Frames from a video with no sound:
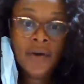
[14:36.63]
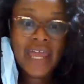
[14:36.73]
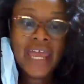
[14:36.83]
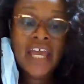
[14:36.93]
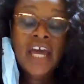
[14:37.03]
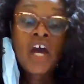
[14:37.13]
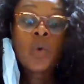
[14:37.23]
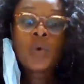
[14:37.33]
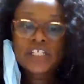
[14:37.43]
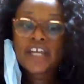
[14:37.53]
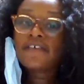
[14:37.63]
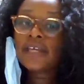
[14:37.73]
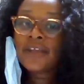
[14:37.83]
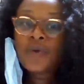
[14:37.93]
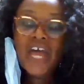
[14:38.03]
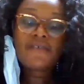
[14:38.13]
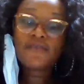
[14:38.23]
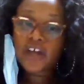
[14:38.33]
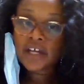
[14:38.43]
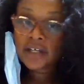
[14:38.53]
Okay, which if you have
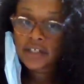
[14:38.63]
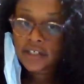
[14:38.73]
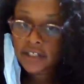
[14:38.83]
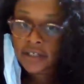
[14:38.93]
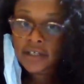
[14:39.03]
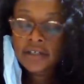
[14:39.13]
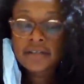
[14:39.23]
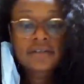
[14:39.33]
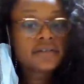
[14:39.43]
a good,